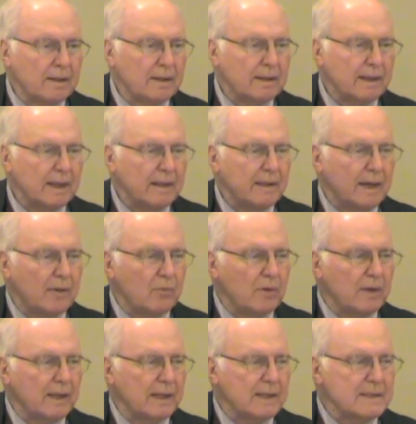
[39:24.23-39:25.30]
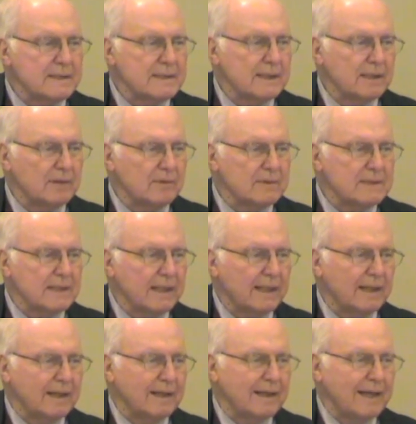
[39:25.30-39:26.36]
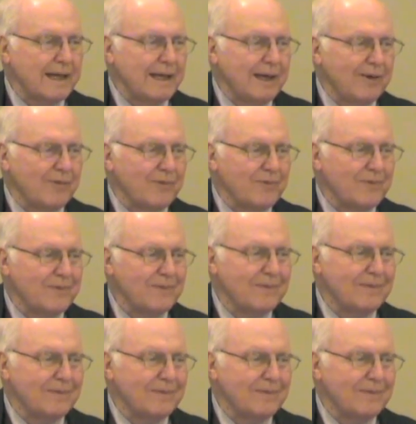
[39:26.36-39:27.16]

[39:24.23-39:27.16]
You get that word again, signal. It's like a lighthouse.